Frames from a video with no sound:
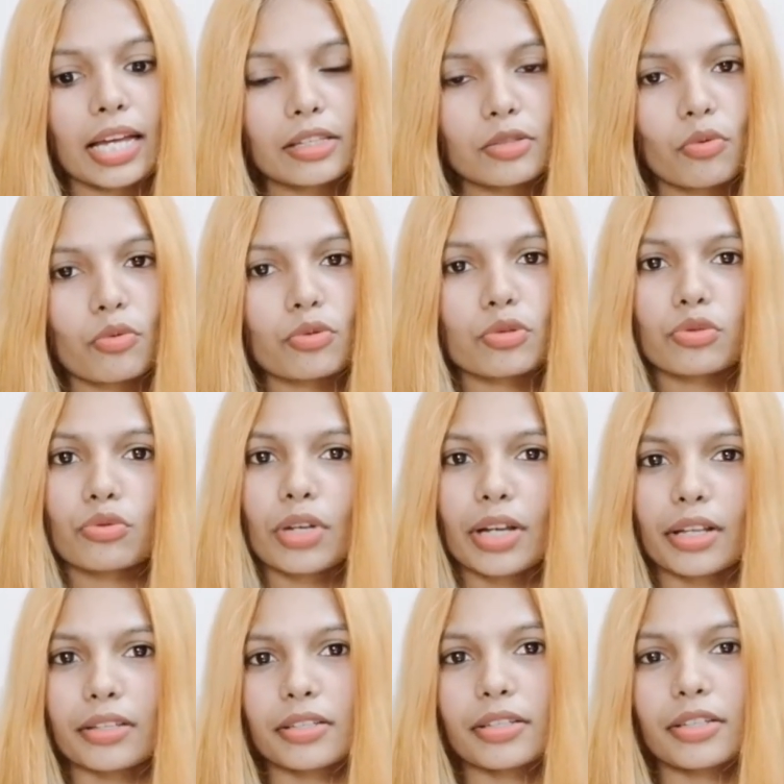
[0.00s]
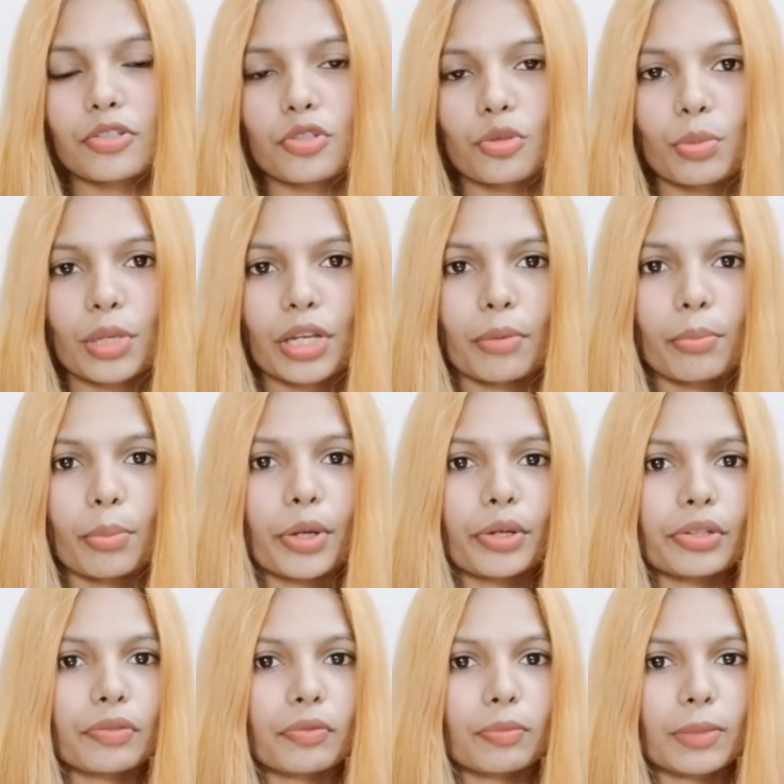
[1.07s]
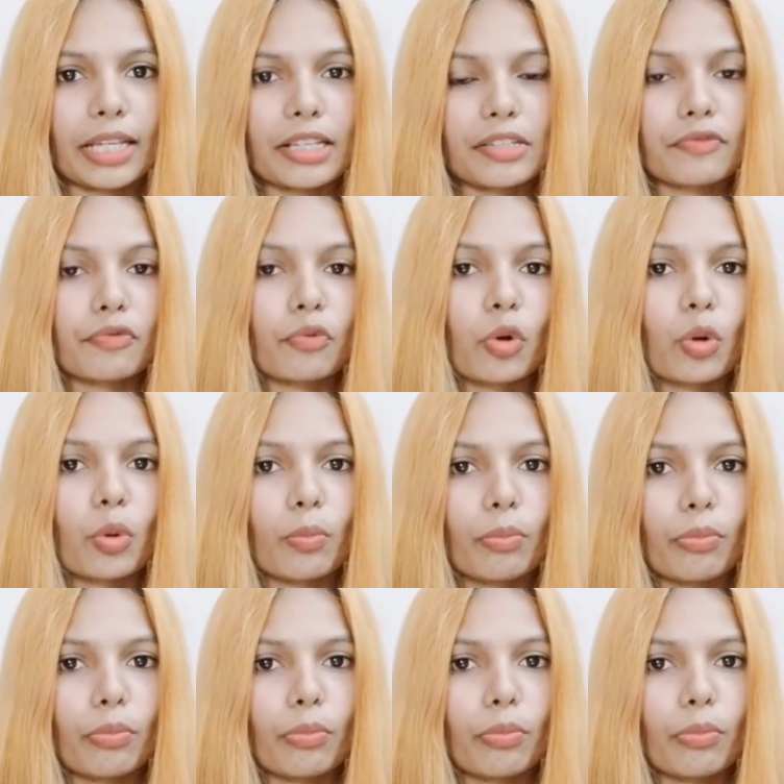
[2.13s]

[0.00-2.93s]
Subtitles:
also considered to be a birthplace for